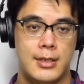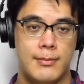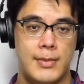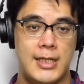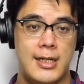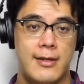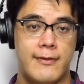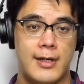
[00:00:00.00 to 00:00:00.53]

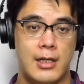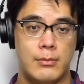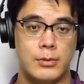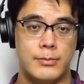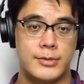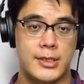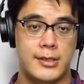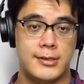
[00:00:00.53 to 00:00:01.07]
Many of the
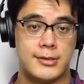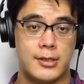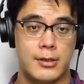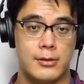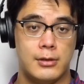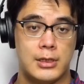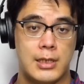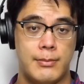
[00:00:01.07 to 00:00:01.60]
albums in this
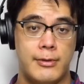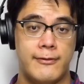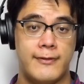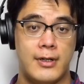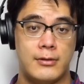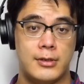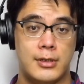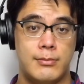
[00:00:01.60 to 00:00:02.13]
article can be
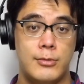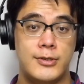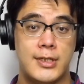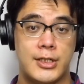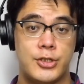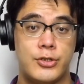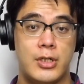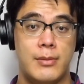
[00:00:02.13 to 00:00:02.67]
found on
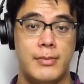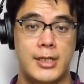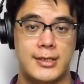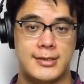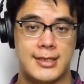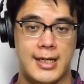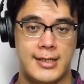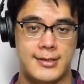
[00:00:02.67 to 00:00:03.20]
music streaming
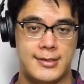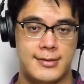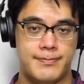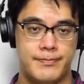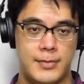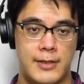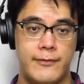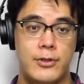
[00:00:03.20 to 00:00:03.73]
sites.
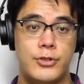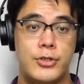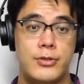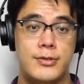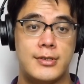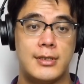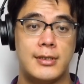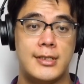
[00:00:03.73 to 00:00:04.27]
If you
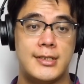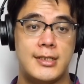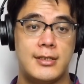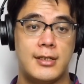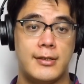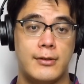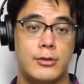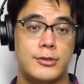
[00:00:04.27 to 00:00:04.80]
choose to listen
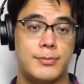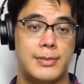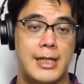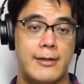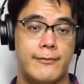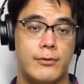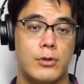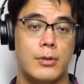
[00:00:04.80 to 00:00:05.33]
on those
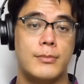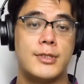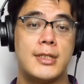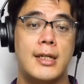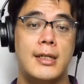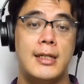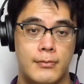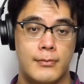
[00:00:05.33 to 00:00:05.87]
platforms,
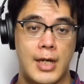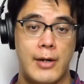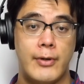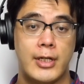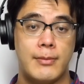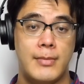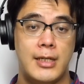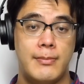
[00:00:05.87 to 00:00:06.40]
I
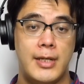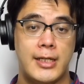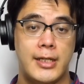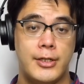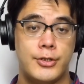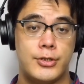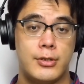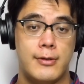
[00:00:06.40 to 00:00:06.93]
recommend
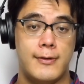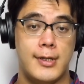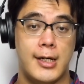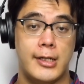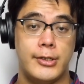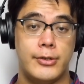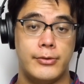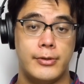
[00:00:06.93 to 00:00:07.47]
making sure the
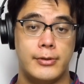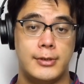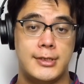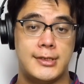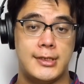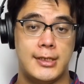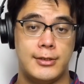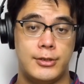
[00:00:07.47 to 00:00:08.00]
audio you're
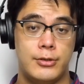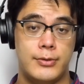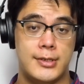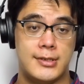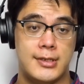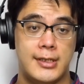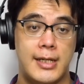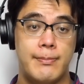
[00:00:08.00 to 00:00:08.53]
listening to
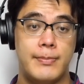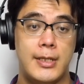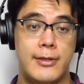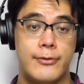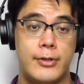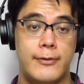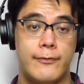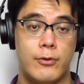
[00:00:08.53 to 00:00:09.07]
is not
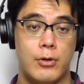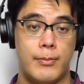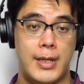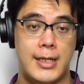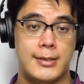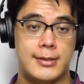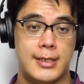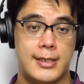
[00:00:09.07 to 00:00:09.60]
MP3
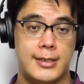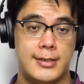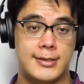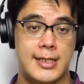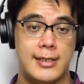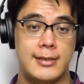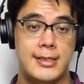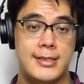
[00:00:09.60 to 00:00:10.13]
format and is
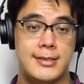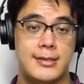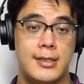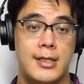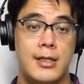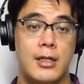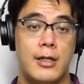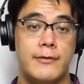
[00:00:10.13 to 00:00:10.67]
at least
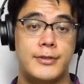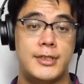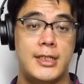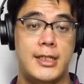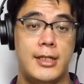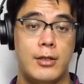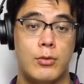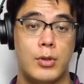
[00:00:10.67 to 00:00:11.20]
of
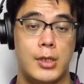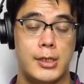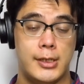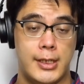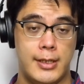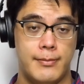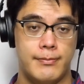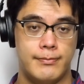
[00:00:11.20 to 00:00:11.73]
CD
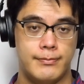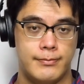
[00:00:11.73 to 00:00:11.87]
quality.